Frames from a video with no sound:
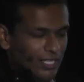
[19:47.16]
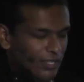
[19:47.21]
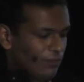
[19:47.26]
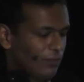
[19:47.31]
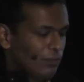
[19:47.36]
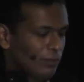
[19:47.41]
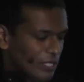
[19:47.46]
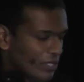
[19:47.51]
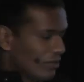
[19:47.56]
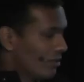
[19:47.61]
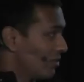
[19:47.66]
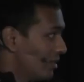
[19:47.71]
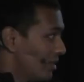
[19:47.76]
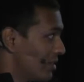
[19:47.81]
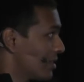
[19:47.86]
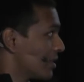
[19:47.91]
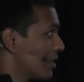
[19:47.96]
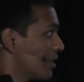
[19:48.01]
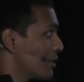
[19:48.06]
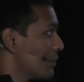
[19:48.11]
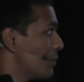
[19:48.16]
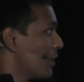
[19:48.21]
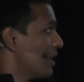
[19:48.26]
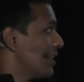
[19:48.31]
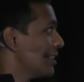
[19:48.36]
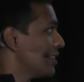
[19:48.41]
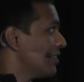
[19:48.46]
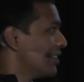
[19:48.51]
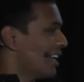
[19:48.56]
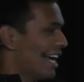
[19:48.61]
if you must know, there's
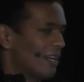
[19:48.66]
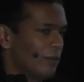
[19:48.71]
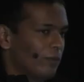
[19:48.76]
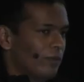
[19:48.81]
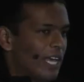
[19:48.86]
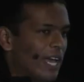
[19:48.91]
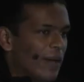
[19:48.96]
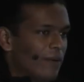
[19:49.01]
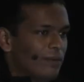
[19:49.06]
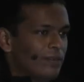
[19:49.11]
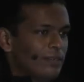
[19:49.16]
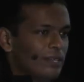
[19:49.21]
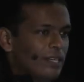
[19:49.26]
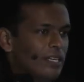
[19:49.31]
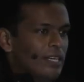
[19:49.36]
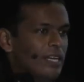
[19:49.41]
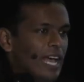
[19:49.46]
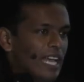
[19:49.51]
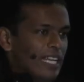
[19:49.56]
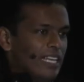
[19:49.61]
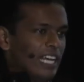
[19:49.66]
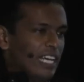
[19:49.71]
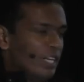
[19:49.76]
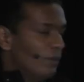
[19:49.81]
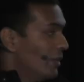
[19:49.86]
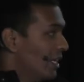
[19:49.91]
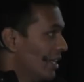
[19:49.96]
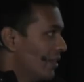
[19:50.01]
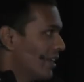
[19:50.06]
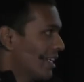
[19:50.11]
corresponding to that, we have an
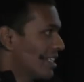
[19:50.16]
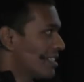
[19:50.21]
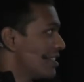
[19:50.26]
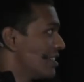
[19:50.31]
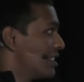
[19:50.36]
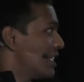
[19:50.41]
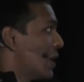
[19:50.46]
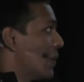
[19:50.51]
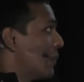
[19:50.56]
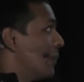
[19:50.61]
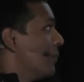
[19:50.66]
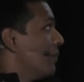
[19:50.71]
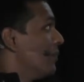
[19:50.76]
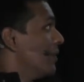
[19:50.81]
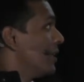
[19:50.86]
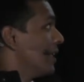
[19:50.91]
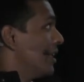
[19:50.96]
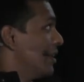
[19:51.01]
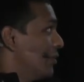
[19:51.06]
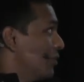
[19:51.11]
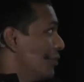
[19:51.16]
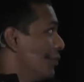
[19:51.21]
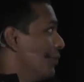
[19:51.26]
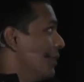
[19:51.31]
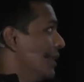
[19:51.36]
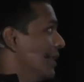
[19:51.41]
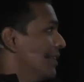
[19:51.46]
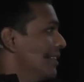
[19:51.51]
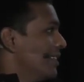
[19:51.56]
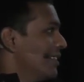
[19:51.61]
n-matrix gem in
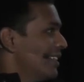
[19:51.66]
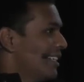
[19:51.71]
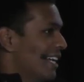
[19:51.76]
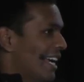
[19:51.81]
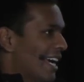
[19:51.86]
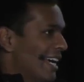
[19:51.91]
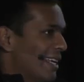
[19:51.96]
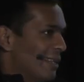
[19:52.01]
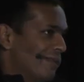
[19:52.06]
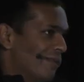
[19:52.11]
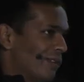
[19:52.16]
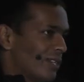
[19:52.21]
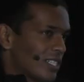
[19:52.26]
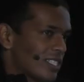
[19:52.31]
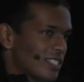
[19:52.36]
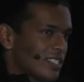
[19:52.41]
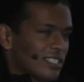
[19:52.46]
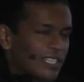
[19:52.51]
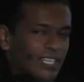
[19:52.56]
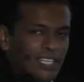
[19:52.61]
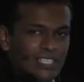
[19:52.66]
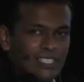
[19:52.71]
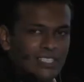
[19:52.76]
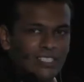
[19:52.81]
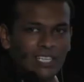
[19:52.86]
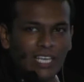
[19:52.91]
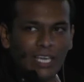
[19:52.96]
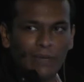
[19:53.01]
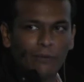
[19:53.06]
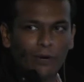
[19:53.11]
Ruby, and
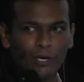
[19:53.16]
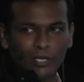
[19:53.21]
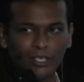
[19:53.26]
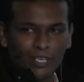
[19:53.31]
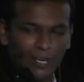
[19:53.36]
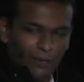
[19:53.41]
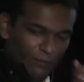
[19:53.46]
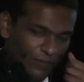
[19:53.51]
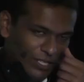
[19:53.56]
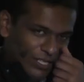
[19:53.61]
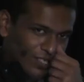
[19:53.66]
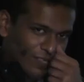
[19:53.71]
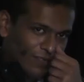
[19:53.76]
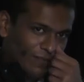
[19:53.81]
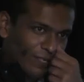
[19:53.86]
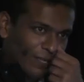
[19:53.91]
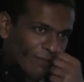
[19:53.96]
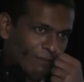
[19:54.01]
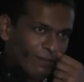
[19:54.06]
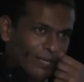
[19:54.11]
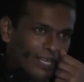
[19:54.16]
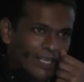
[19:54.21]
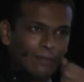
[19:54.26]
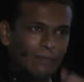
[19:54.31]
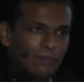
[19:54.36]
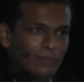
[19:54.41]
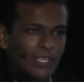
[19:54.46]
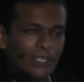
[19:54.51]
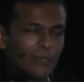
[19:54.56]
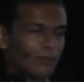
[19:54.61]
it's a watered down version of
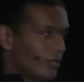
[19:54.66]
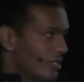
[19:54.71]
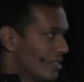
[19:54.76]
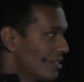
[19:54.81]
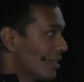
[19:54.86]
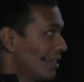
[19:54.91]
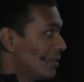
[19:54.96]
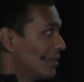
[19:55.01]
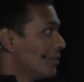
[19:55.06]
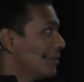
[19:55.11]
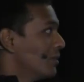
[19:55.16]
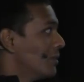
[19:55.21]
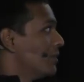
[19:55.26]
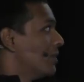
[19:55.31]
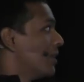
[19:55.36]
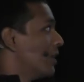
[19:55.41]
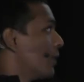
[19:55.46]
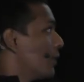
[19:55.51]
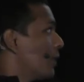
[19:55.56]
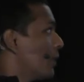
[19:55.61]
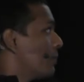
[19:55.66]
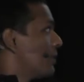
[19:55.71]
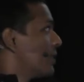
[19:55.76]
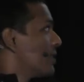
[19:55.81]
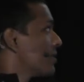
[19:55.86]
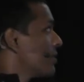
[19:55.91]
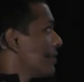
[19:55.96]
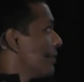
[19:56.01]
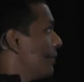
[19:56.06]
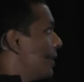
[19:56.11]
NumPy. No insult to the
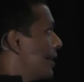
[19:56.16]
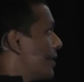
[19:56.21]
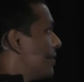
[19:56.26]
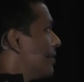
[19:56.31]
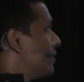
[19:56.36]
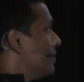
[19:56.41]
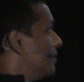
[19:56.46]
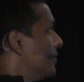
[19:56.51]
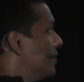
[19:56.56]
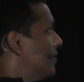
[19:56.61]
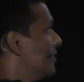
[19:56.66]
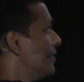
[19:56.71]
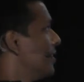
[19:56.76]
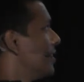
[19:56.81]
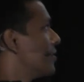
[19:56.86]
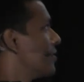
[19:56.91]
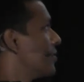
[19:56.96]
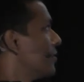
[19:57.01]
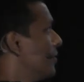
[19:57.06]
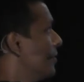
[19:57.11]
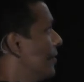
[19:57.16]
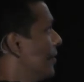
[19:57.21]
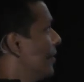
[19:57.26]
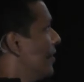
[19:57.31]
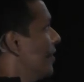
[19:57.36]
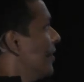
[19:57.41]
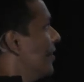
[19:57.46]
developers, but it's true.